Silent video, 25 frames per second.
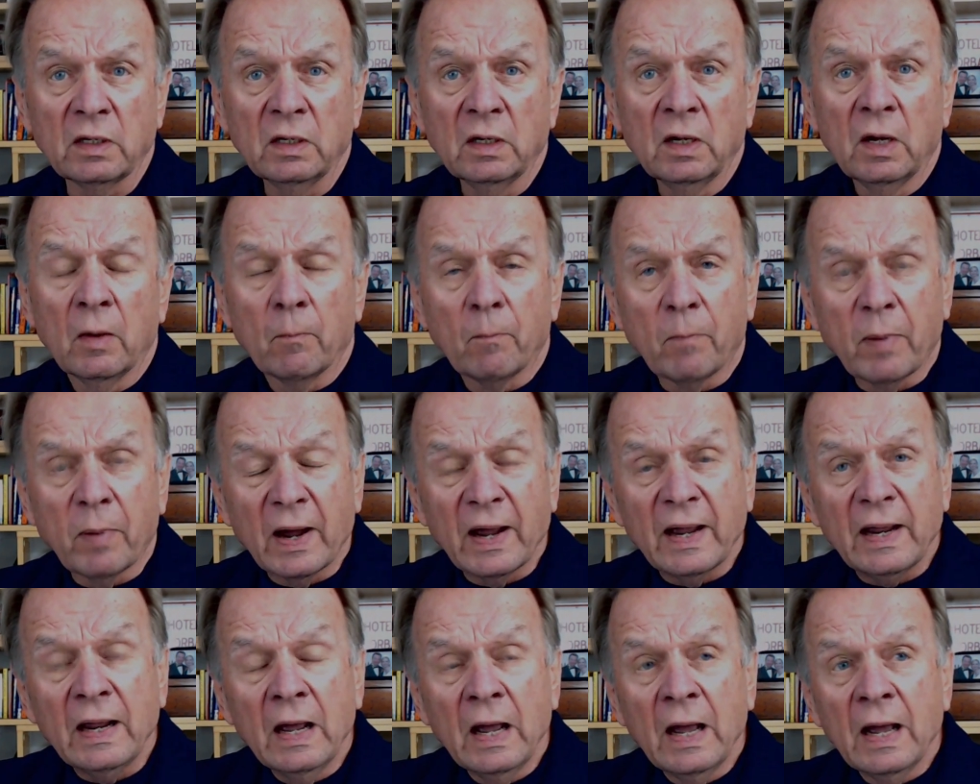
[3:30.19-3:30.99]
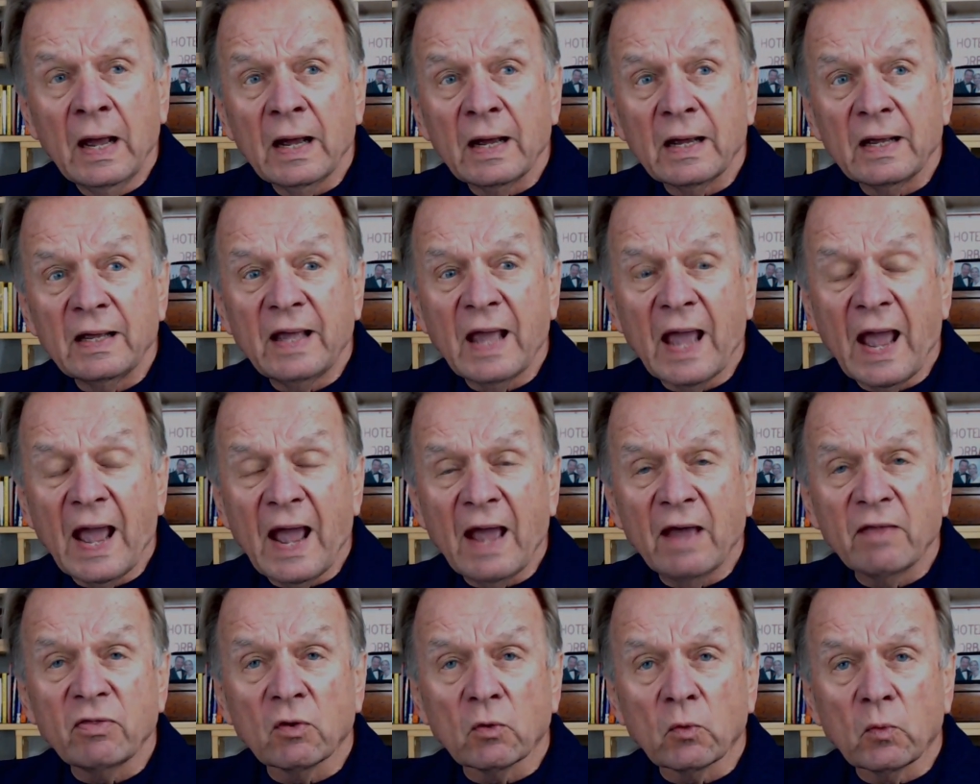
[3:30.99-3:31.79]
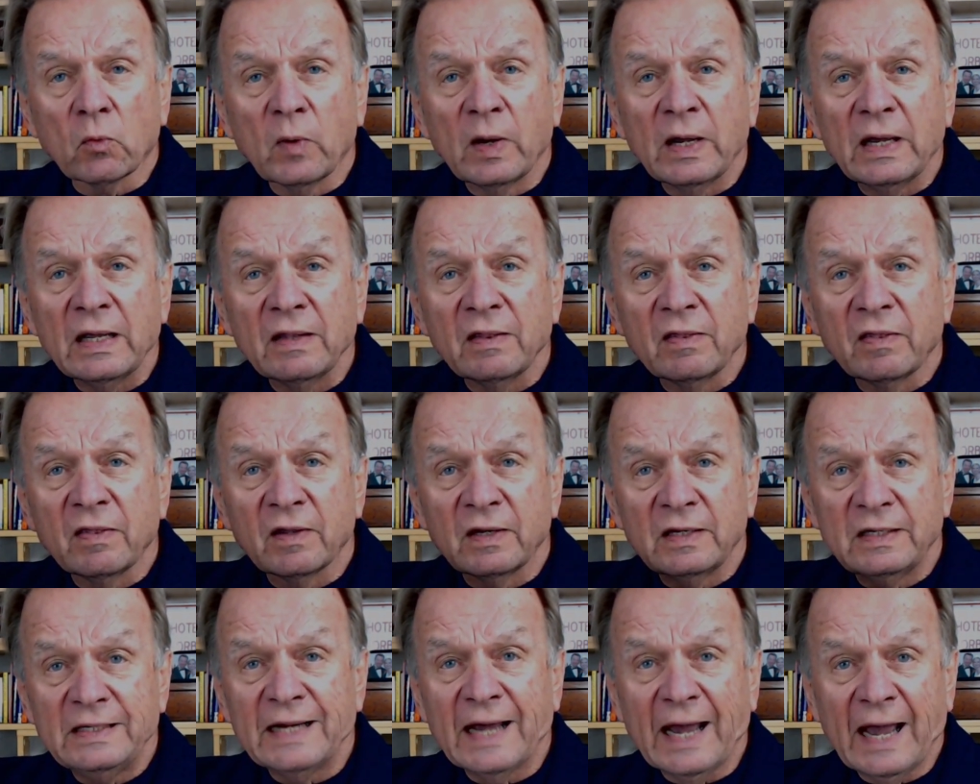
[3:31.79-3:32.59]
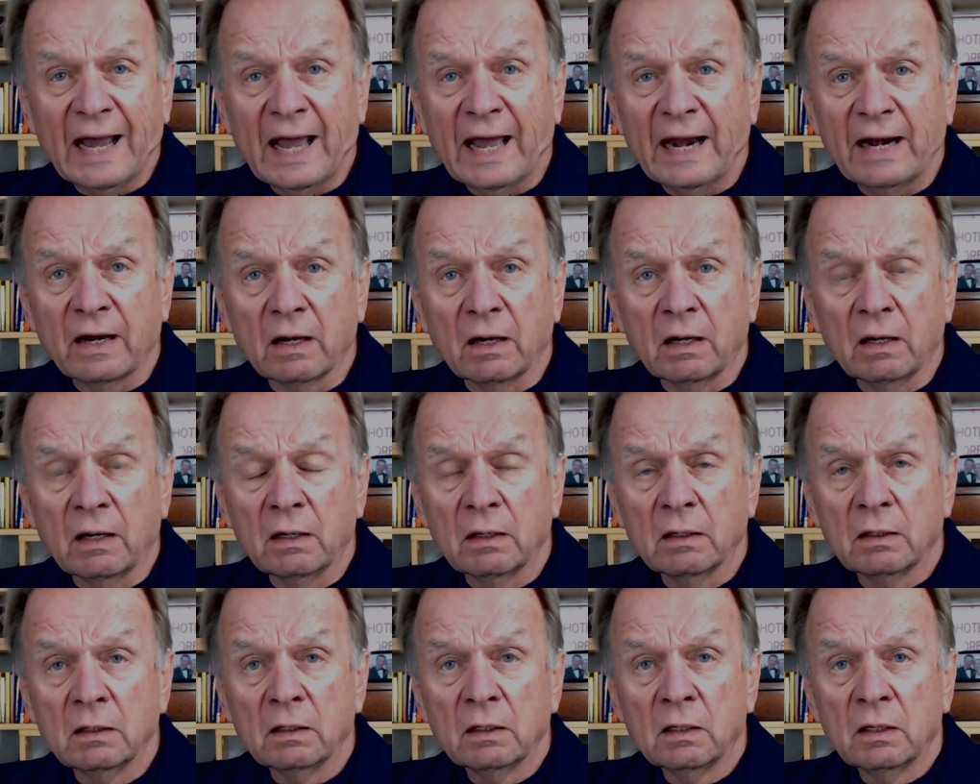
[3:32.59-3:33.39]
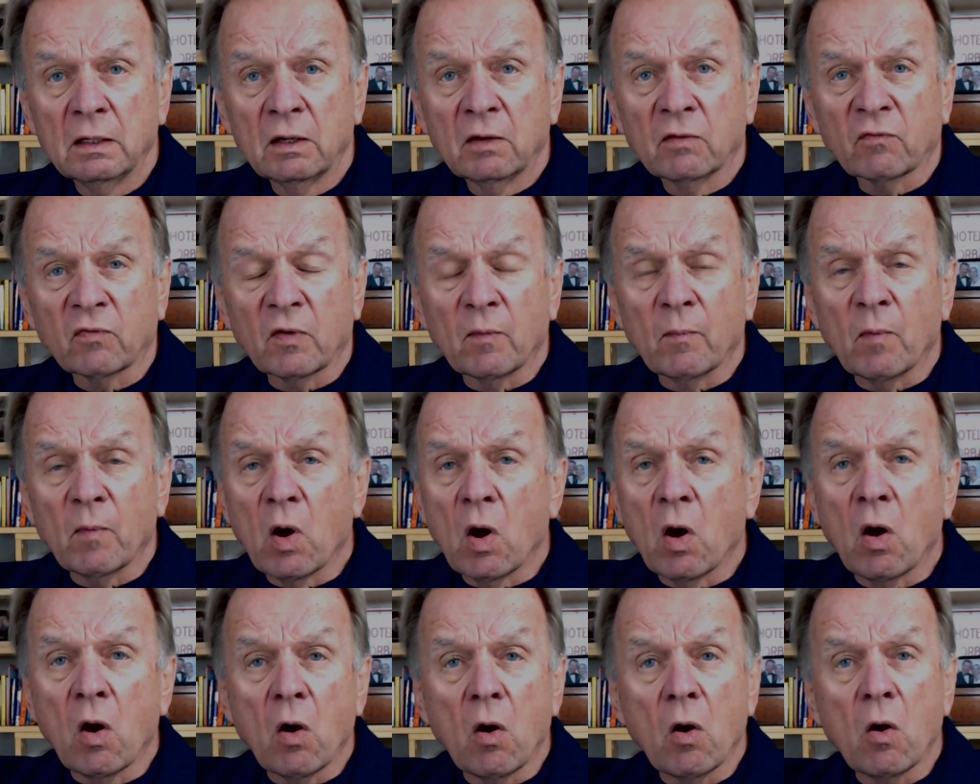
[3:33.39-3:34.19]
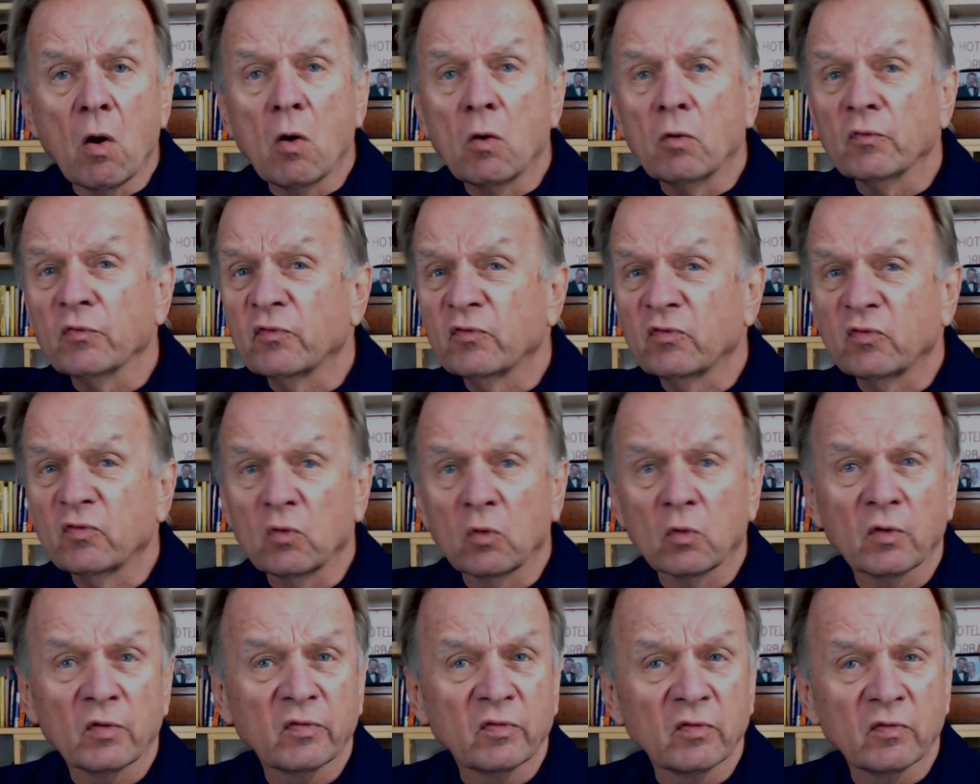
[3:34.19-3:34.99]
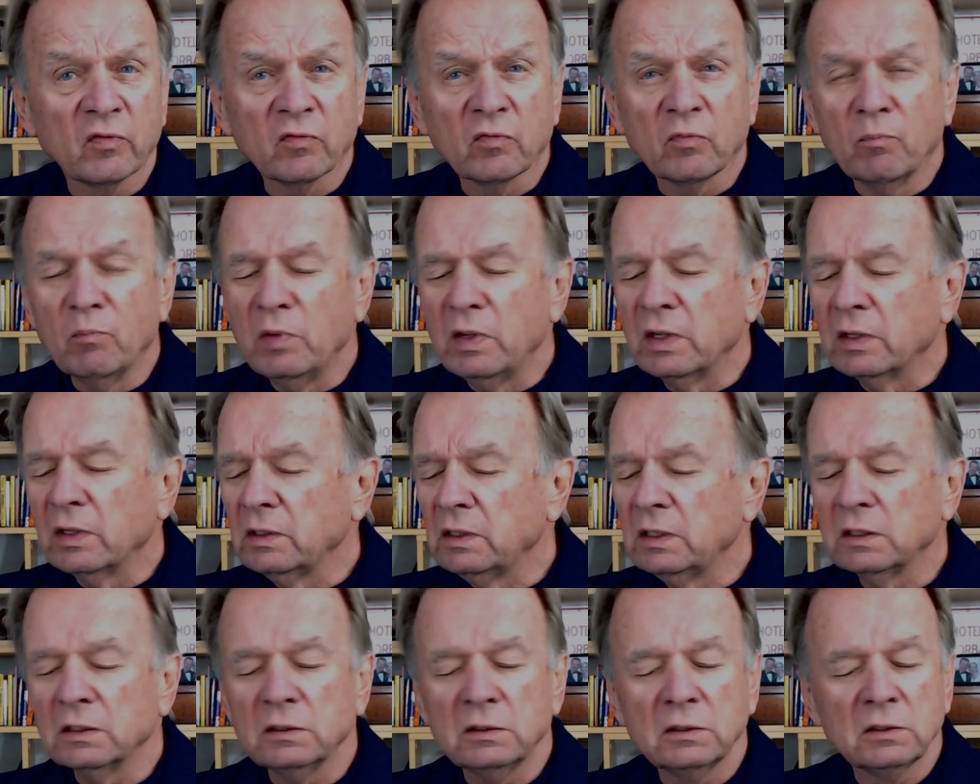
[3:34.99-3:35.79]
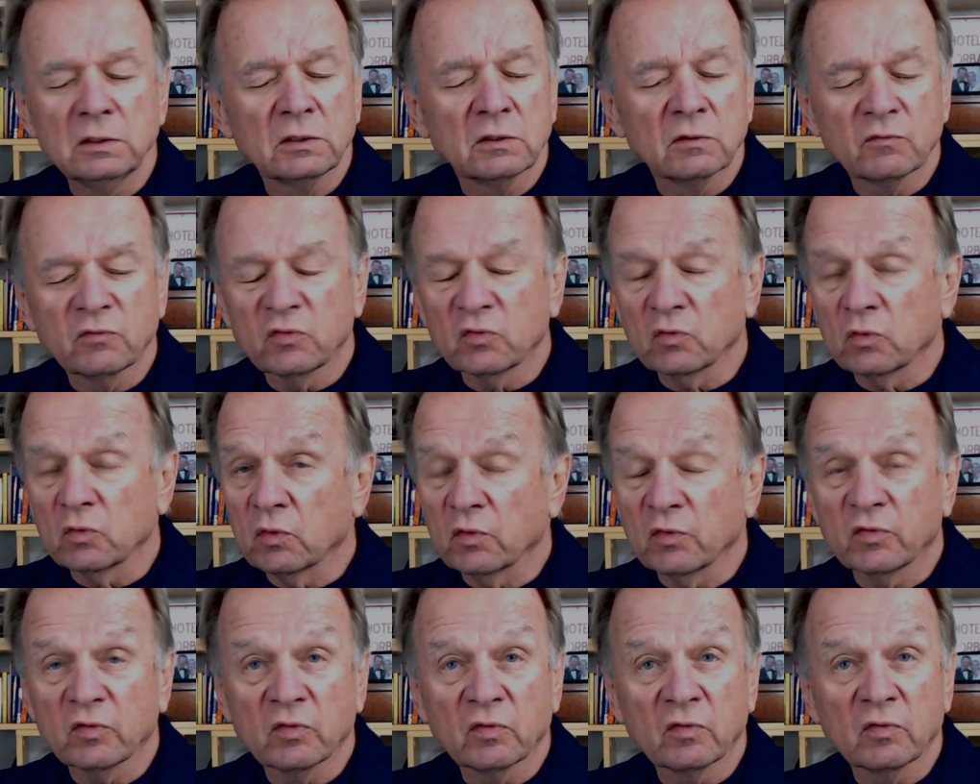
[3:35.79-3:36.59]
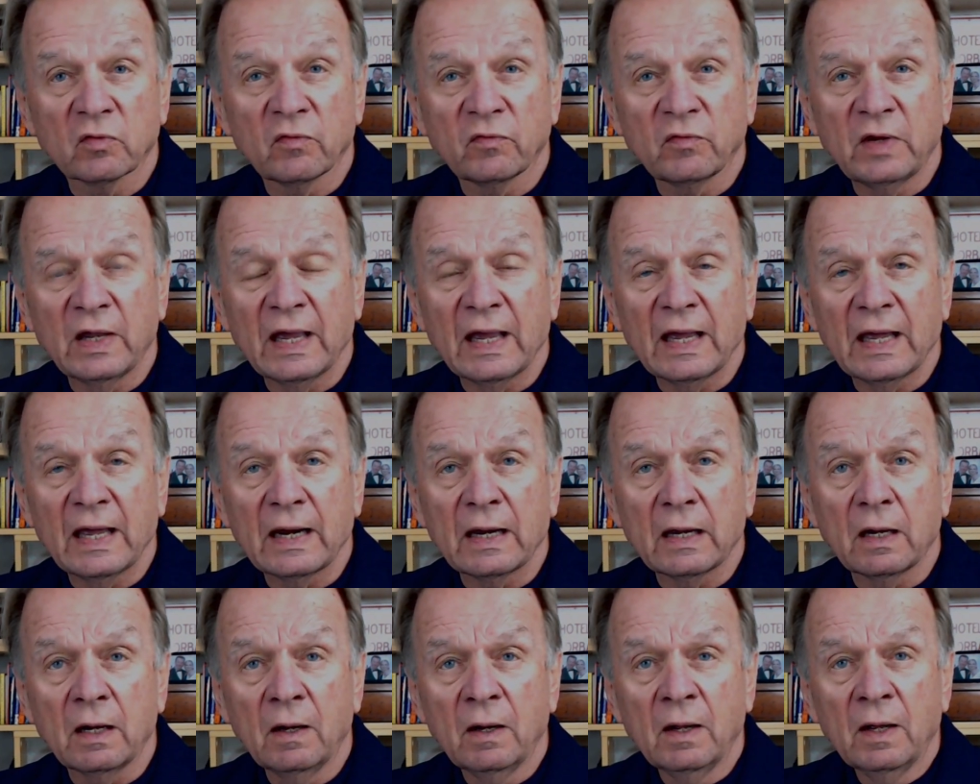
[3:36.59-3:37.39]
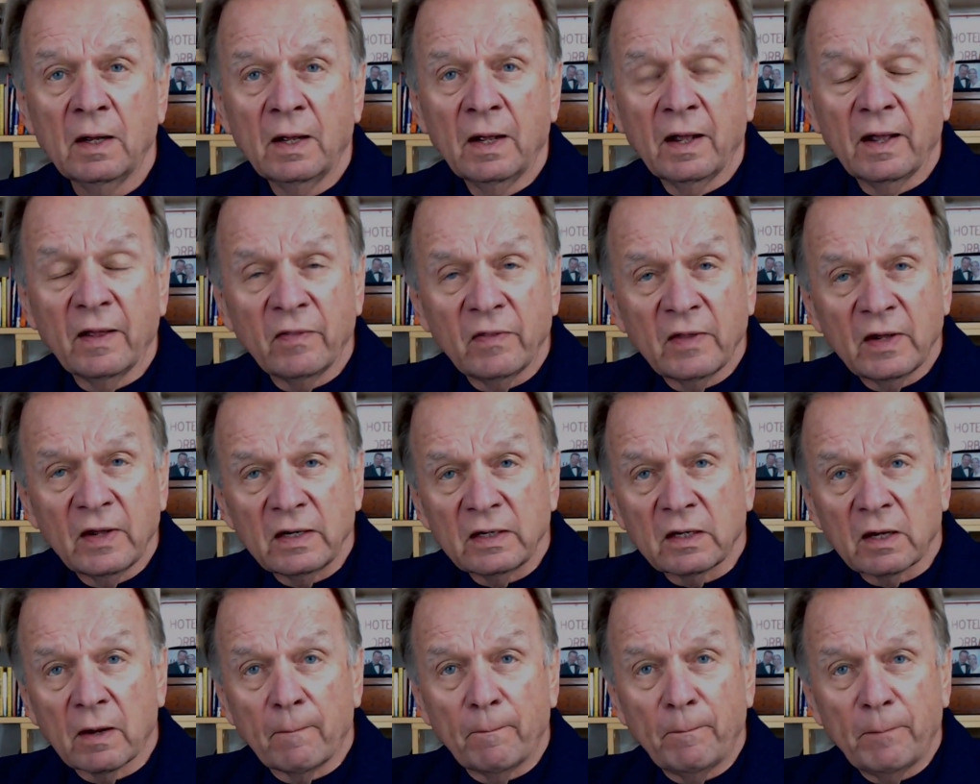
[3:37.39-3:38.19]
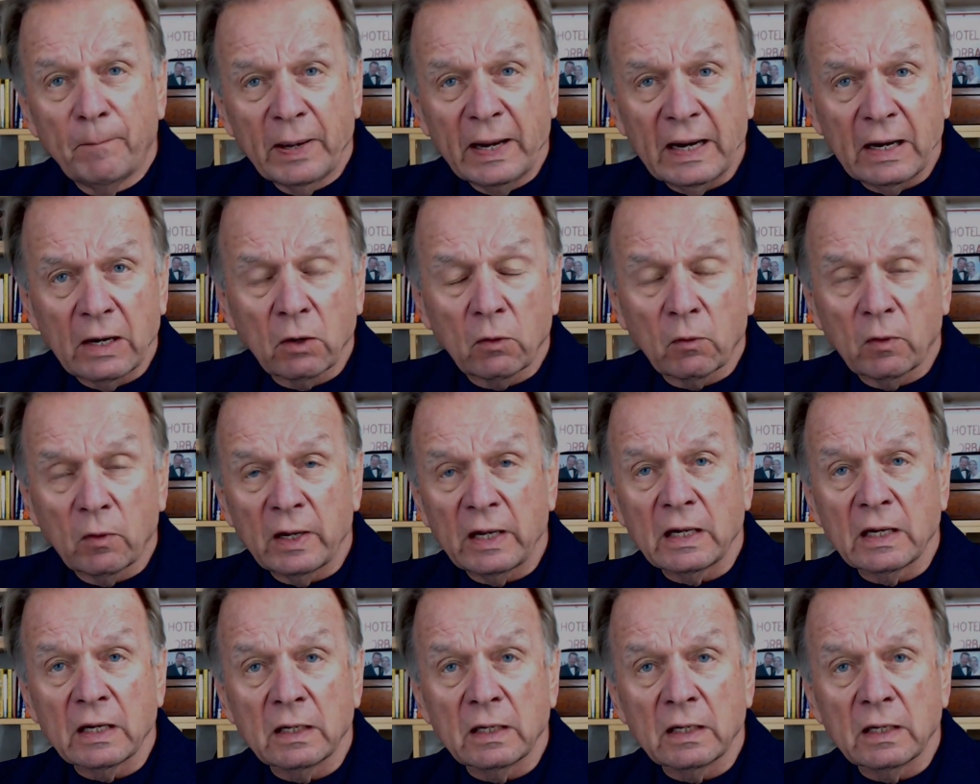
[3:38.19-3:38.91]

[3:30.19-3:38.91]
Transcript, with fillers: By gathering the data from all sources, millions of sources of data, and then comparing it